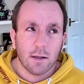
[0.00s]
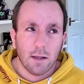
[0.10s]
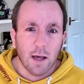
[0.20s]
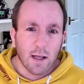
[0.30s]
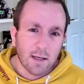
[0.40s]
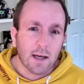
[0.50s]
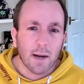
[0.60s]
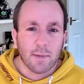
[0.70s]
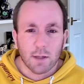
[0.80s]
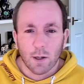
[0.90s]
second
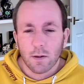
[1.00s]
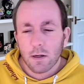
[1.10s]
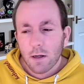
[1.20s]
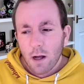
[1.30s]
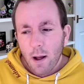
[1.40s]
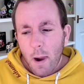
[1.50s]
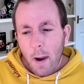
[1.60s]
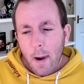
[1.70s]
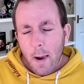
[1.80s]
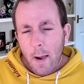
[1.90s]
episode,
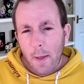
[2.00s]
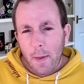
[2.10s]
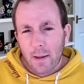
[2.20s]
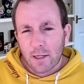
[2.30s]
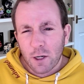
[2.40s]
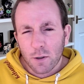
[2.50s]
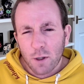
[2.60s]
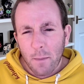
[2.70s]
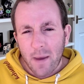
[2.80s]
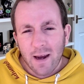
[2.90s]
she also
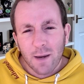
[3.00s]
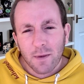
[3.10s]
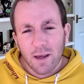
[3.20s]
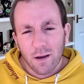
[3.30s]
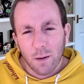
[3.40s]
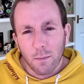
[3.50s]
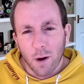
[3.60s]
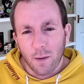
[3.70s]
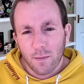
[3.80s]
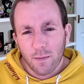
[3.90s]
made him kill her
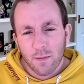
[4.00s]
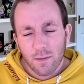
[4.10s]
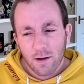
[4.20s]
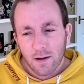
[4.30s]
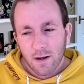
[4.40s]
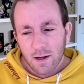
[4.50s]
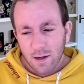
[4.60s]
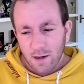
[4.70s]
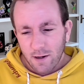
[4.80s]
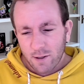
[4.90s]
mum.
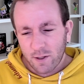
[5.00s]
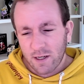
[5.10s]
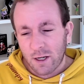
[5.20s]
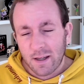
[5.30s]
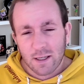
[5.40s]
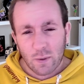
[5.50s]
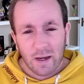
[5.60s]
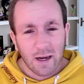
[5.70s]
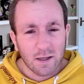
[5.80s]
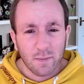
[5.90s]
So she's not this sweet,
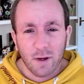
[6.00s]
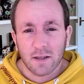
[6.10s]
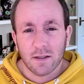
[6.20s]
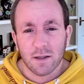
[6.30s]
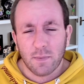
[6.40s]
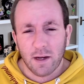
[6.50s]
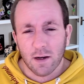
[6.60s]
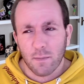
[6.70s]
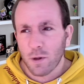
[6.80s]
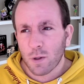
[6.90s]
innocent person that's being
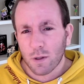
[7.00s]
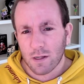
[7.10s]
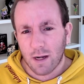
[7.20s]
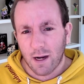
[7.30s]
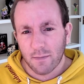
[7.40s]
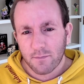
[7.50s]
abused all the time.